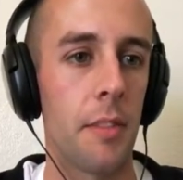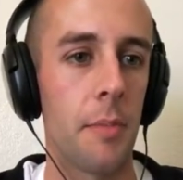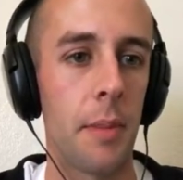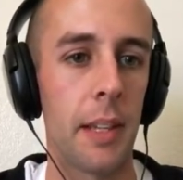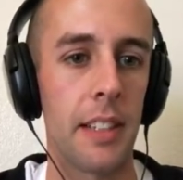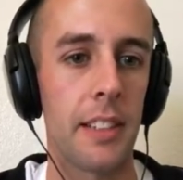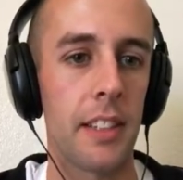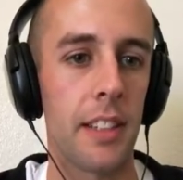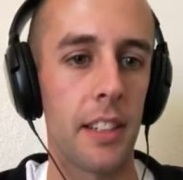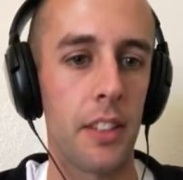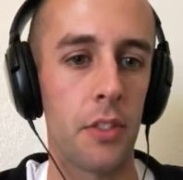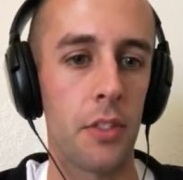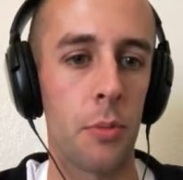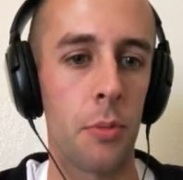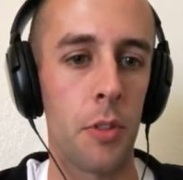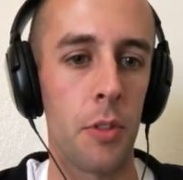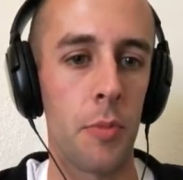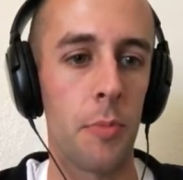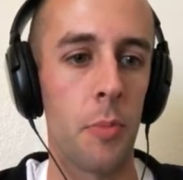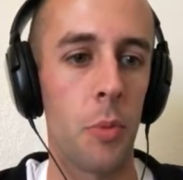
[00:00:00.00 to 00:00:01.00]
It makes it like so
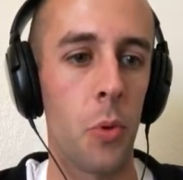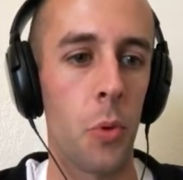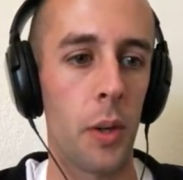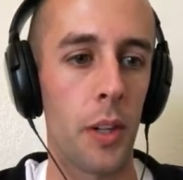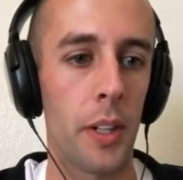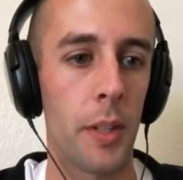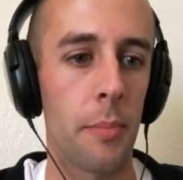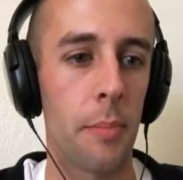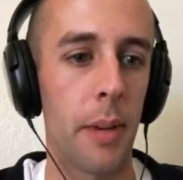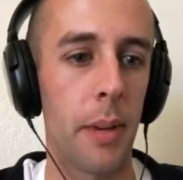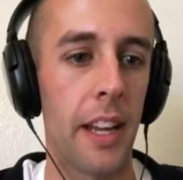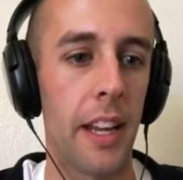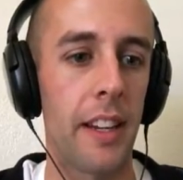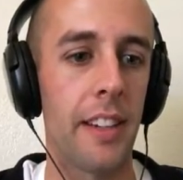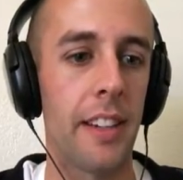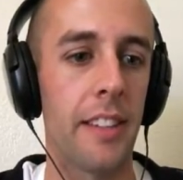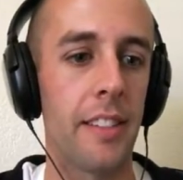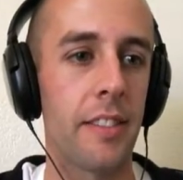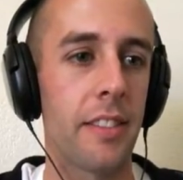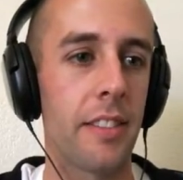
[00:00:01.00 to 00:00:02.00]
much more
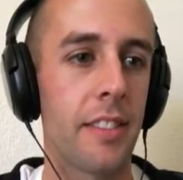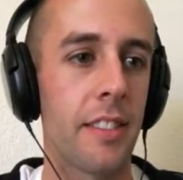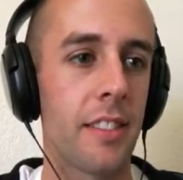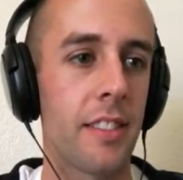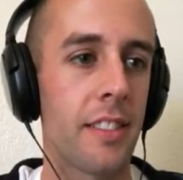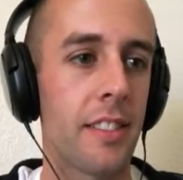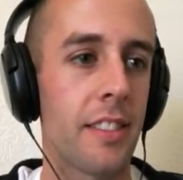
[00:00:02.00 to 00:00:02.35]
competitive.